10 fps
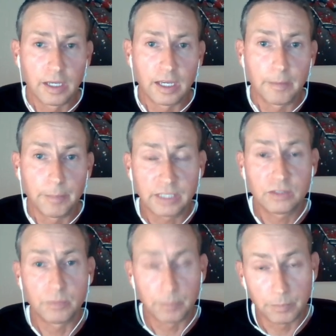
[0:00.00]

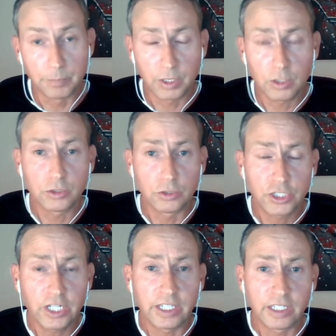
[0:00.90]
but because you're
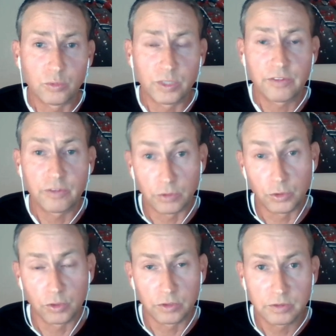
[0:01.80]
sharing it with
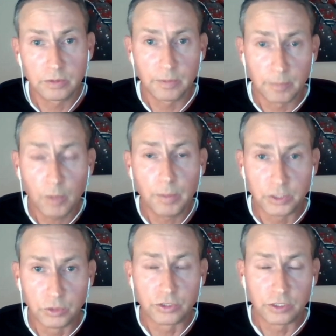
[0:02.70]
your
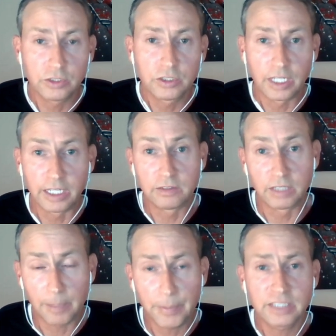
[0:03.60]
mobile users,
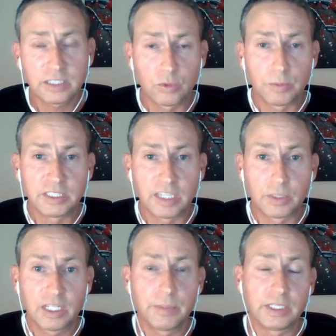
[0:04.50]
the capacity will be
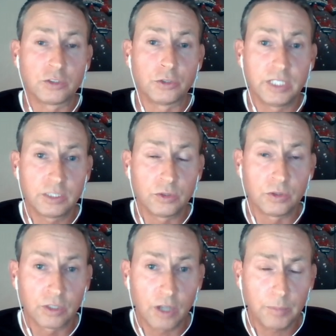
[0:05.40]
somewhat limited. So you need
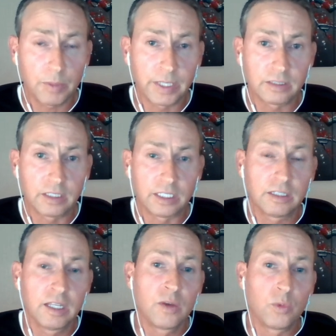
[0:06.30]
to complement
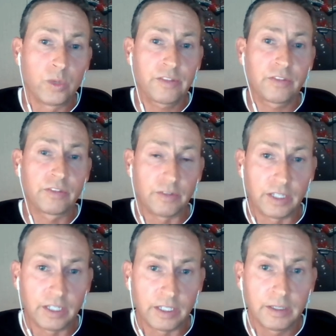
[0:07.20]
it with
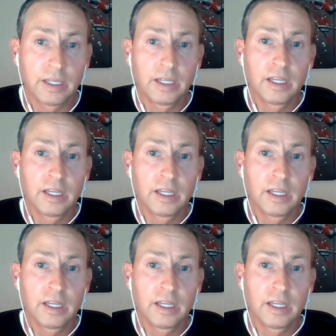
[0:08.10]
a